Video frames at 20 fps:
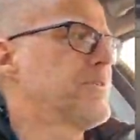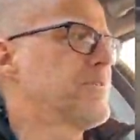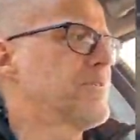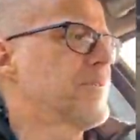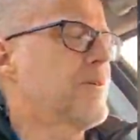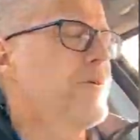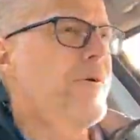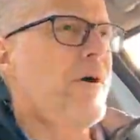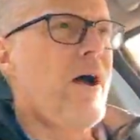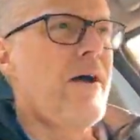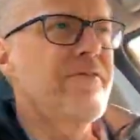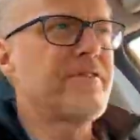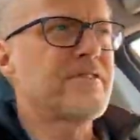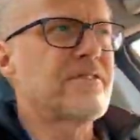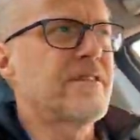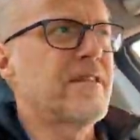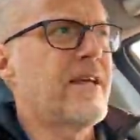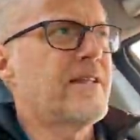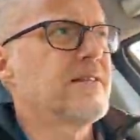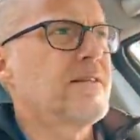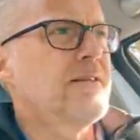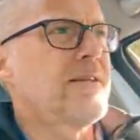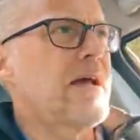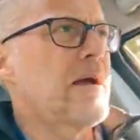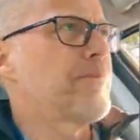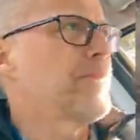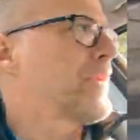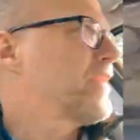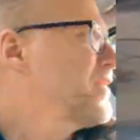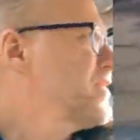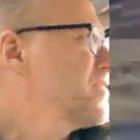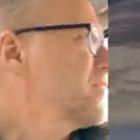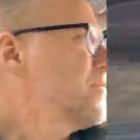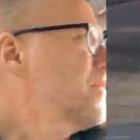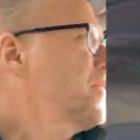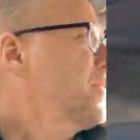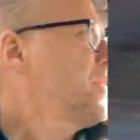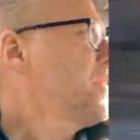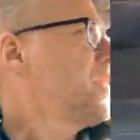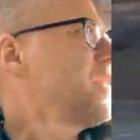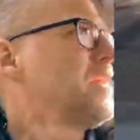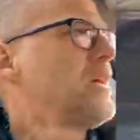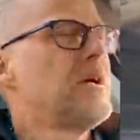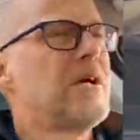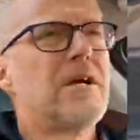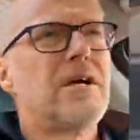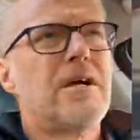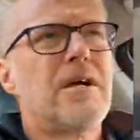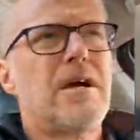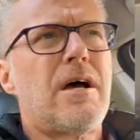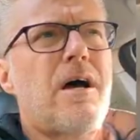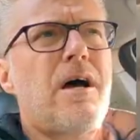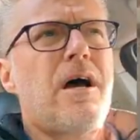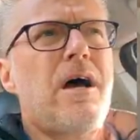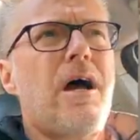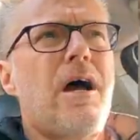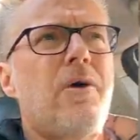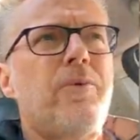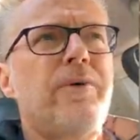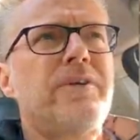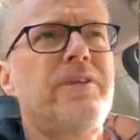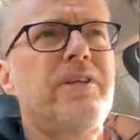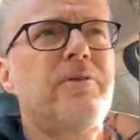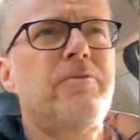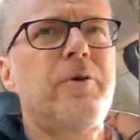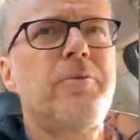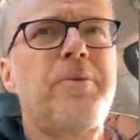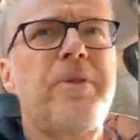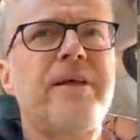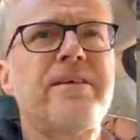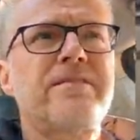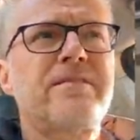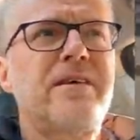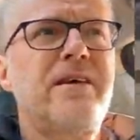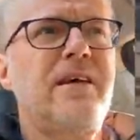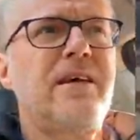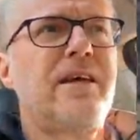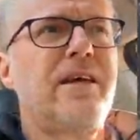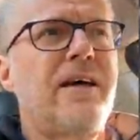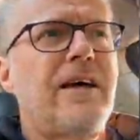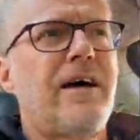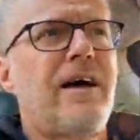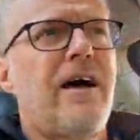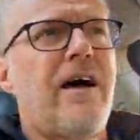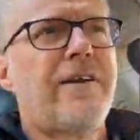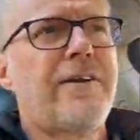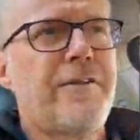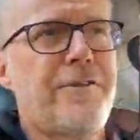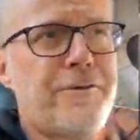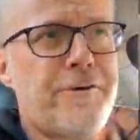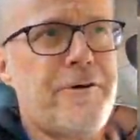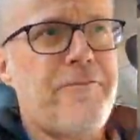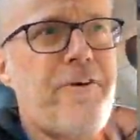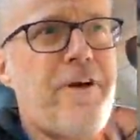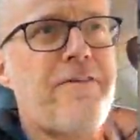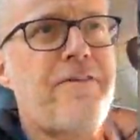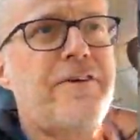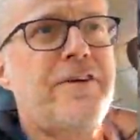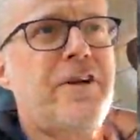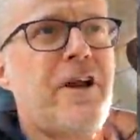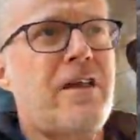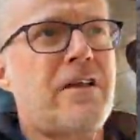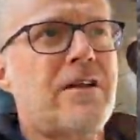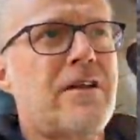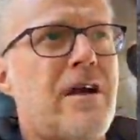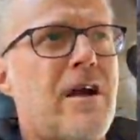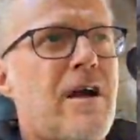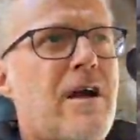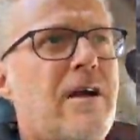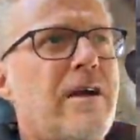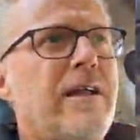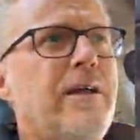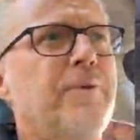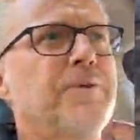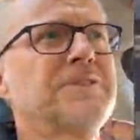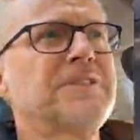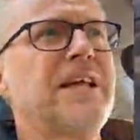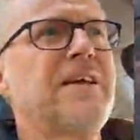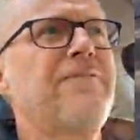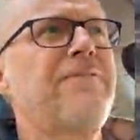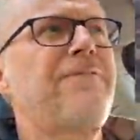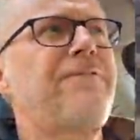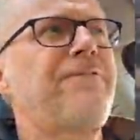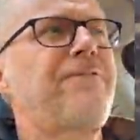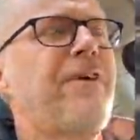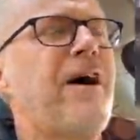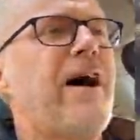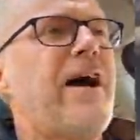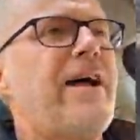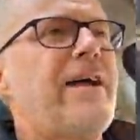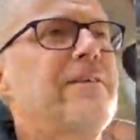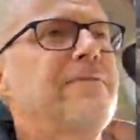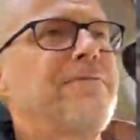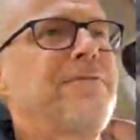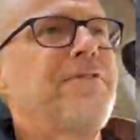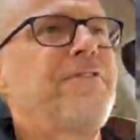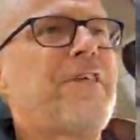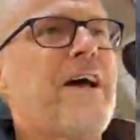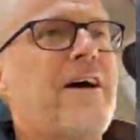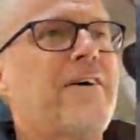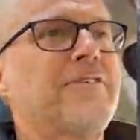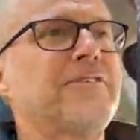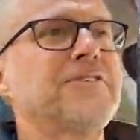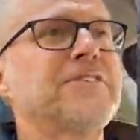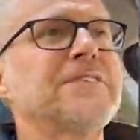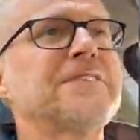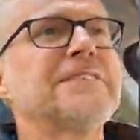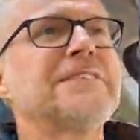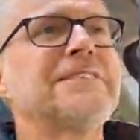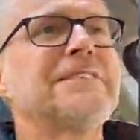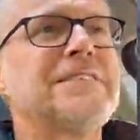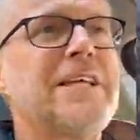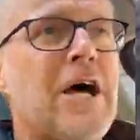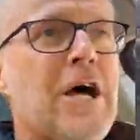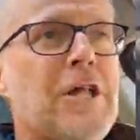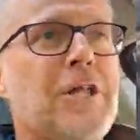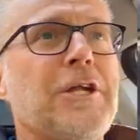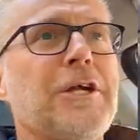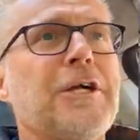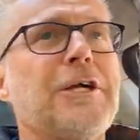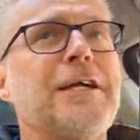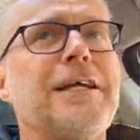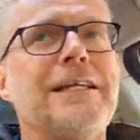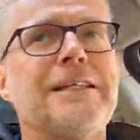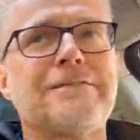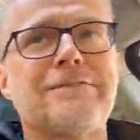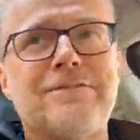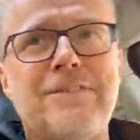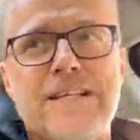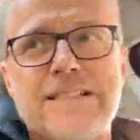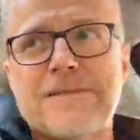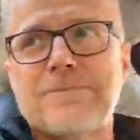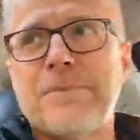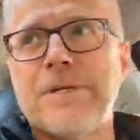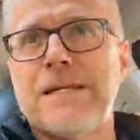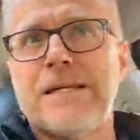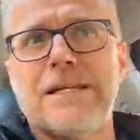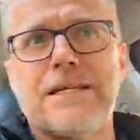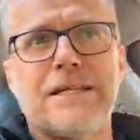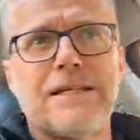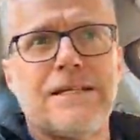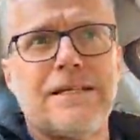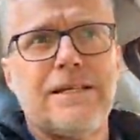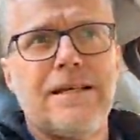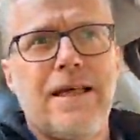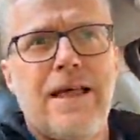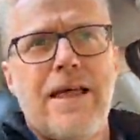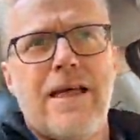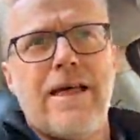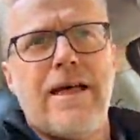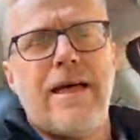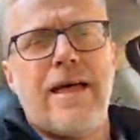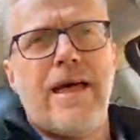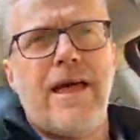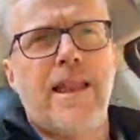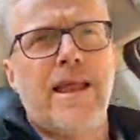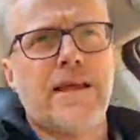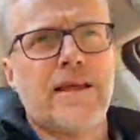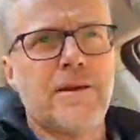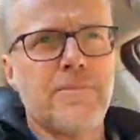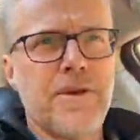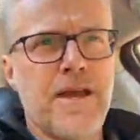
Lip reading: So obviously that didn't happen on this one. We did replace it on a $3,500 car. It was a $5,000 investment. And I'm going to be